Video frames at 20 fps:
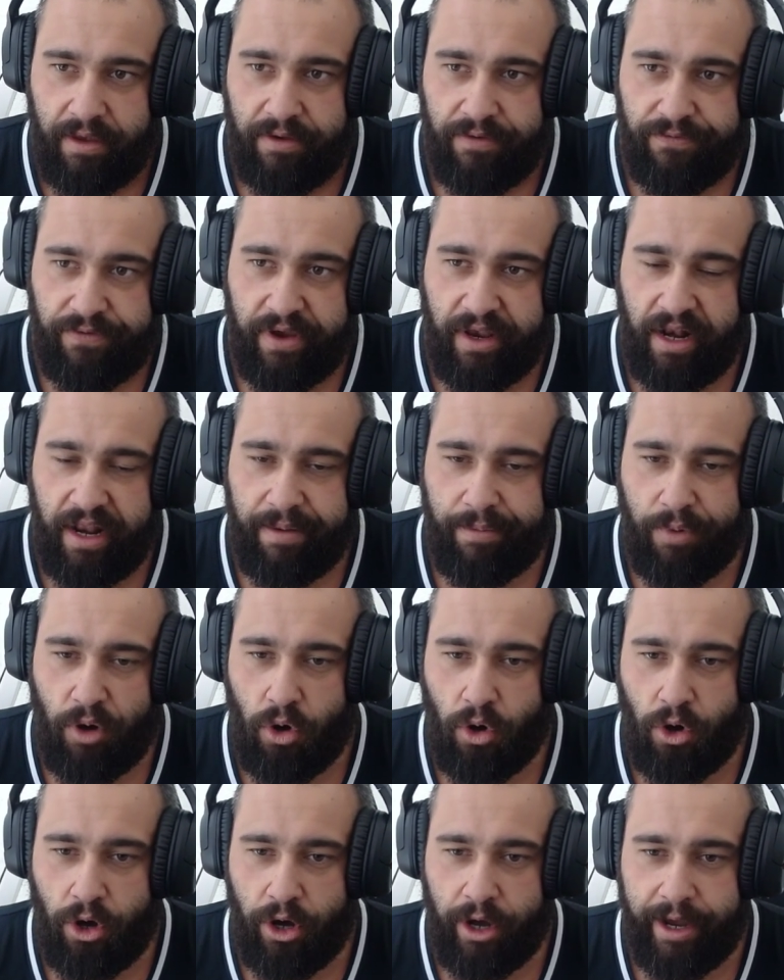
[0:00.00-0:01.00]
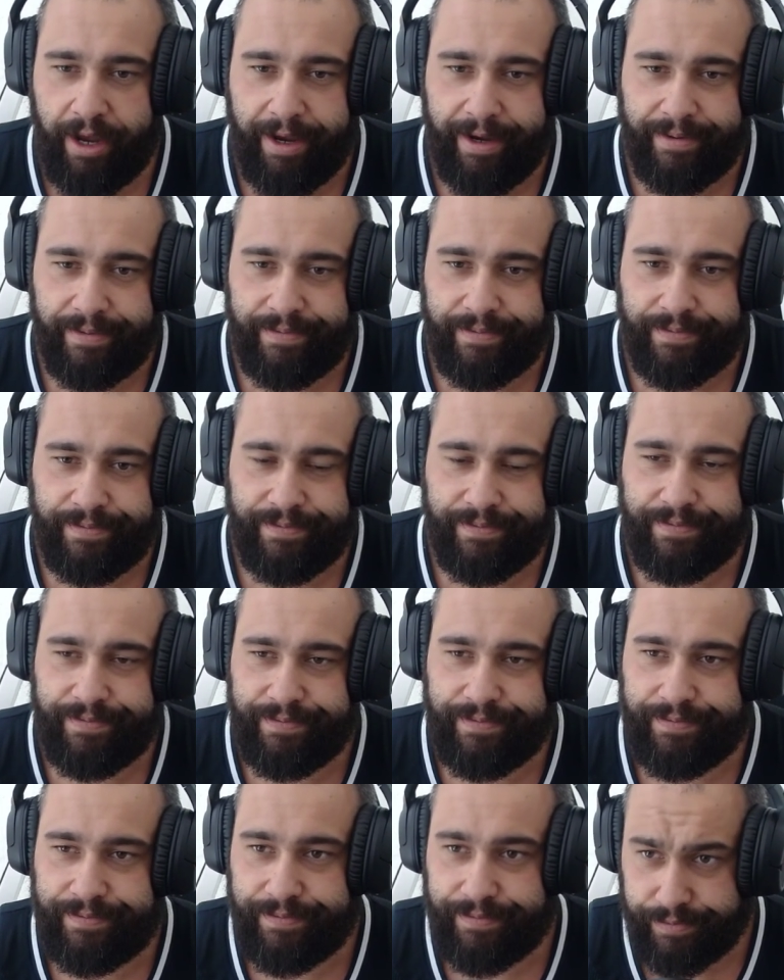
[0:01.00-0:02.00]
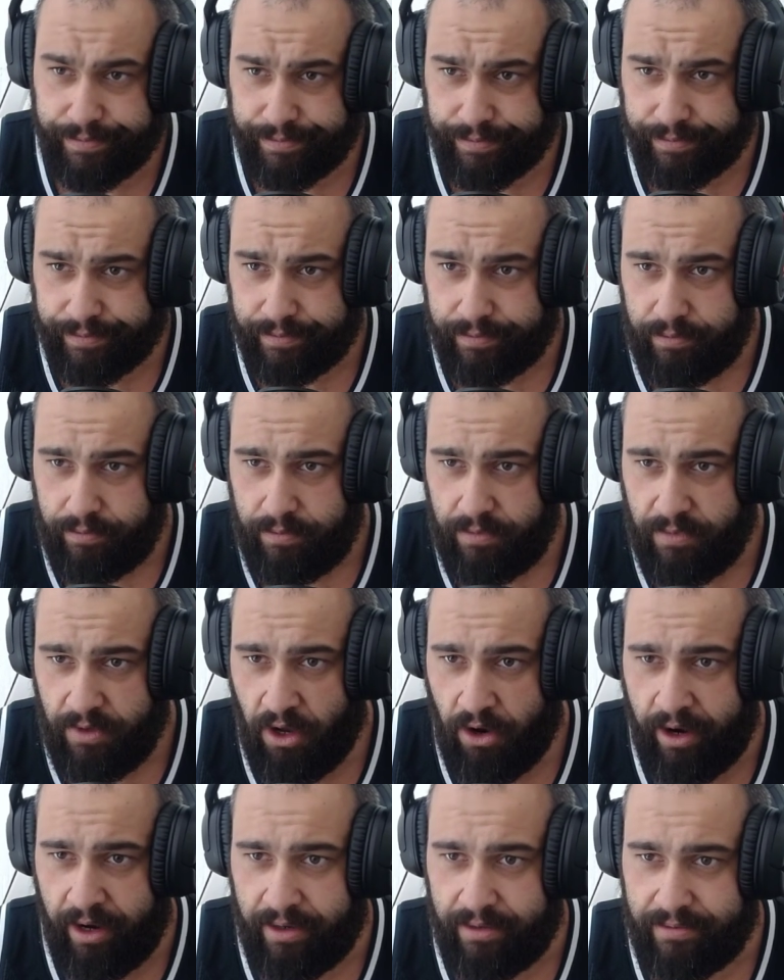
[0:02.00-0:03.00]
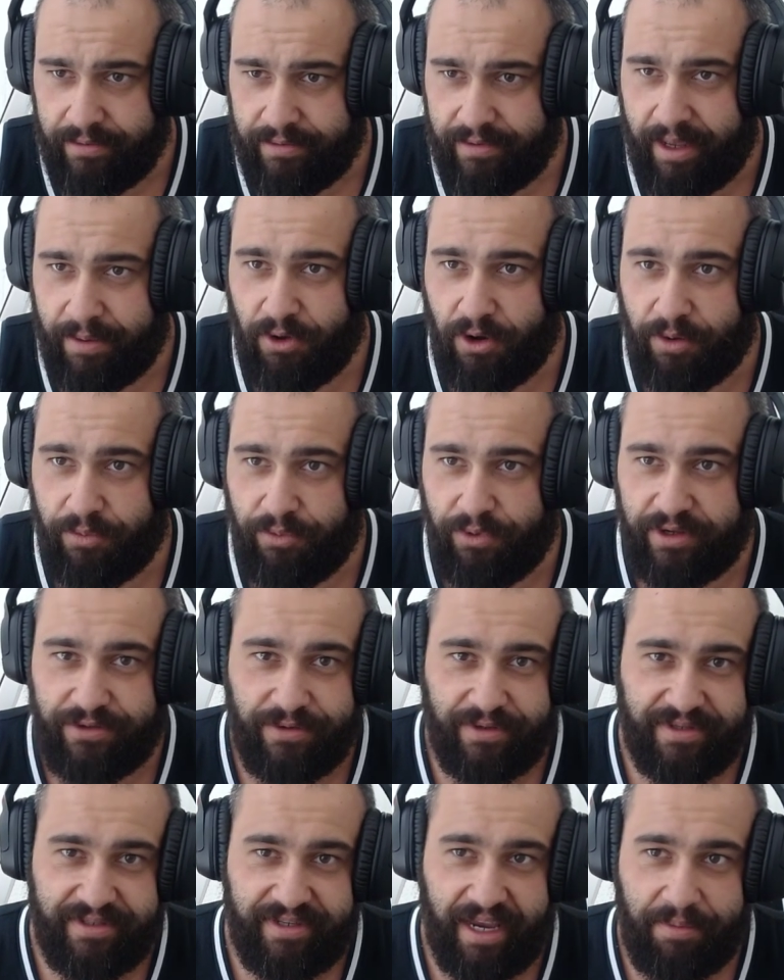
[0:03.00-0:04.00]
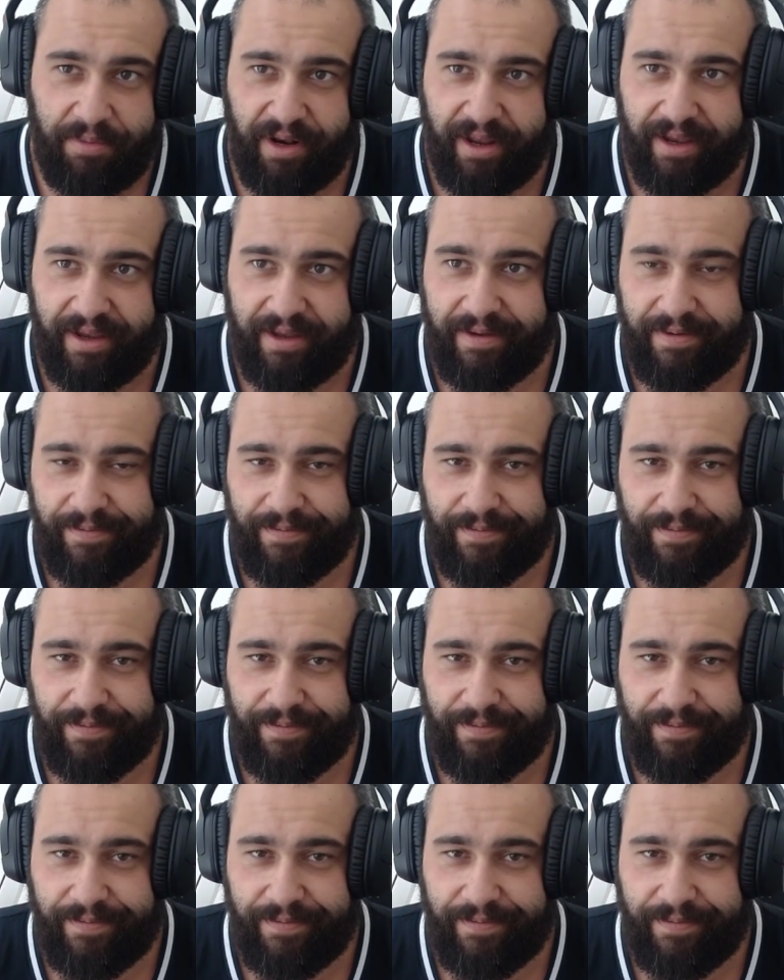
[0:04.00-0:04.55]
Philly Boy. All right, I'm going to press on the same link.